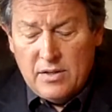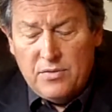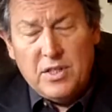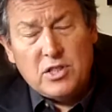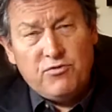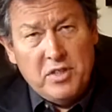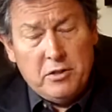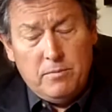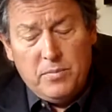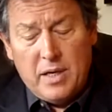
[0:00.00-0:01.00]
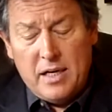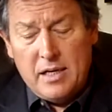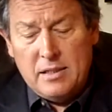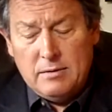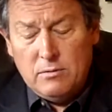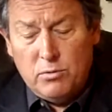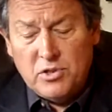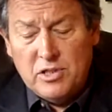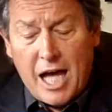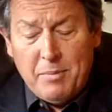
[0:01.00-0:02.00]
This film was
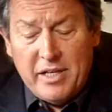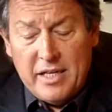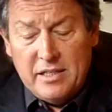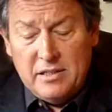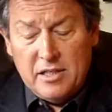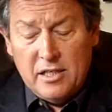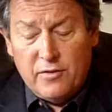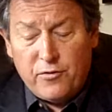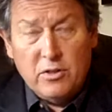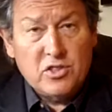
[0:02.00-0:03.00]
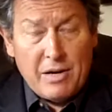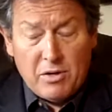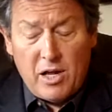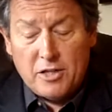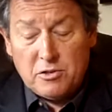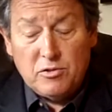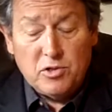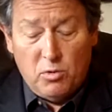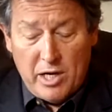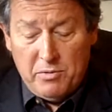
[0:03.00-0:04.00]
nominated for several Oscars, The
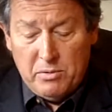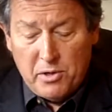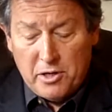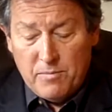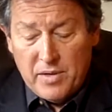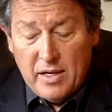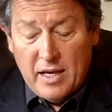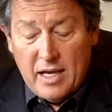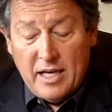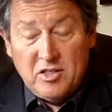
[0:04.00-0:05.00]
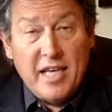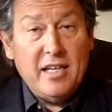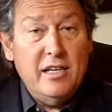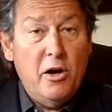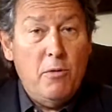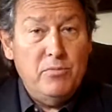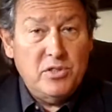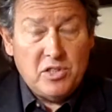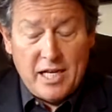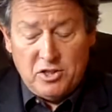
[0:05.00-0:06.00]
Way We Were, taking home the
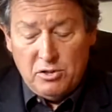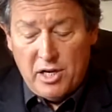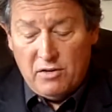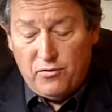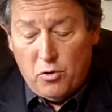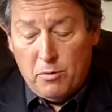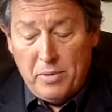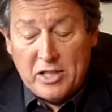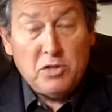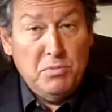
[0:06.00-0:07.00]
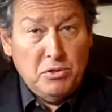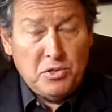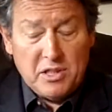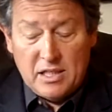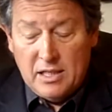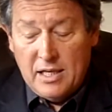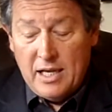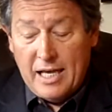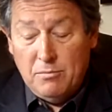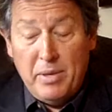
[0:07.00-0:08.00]
statuette for Best Music
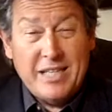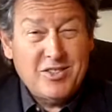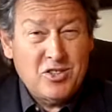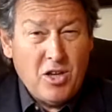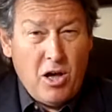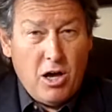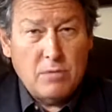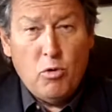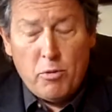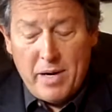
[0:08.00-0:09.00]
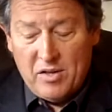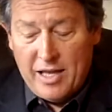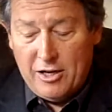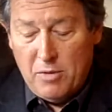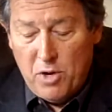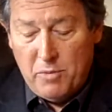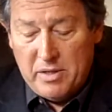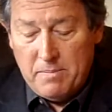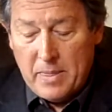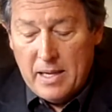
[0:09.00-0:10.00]
and Best Song. More about that in a moment.
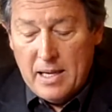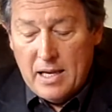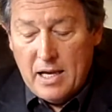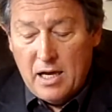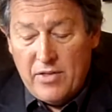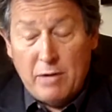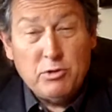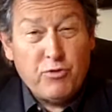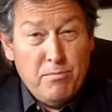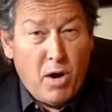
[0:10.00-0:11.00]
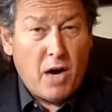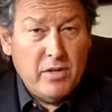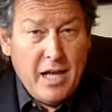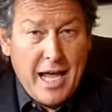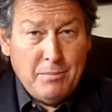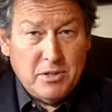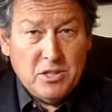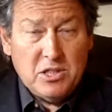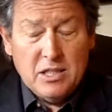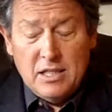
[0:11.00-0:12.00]
That was from Marvin Hamlish.